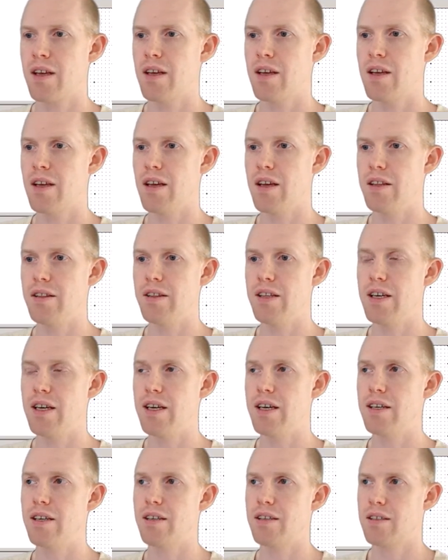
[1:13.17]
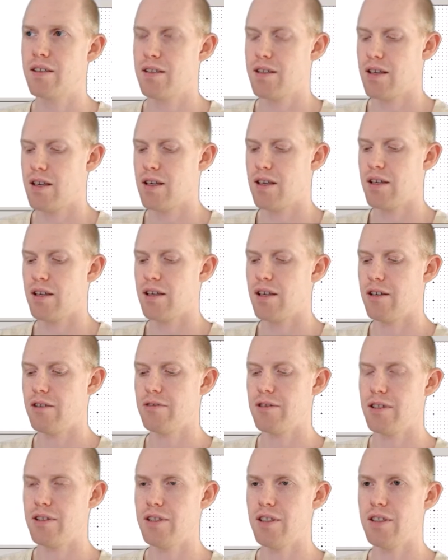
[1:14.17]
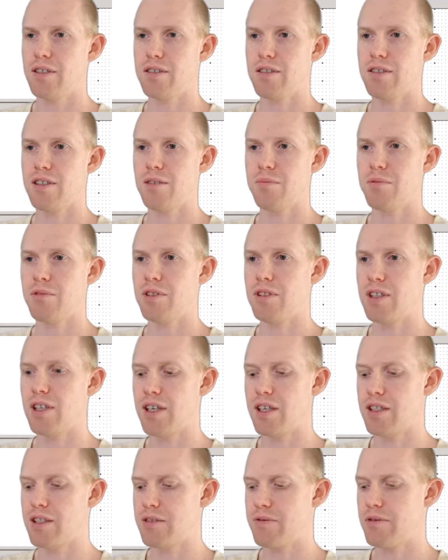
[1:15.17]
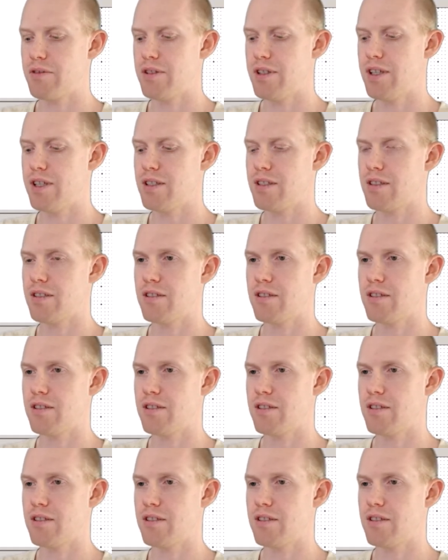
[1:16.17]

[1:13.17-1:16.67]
and then it only takes a couple lines for this.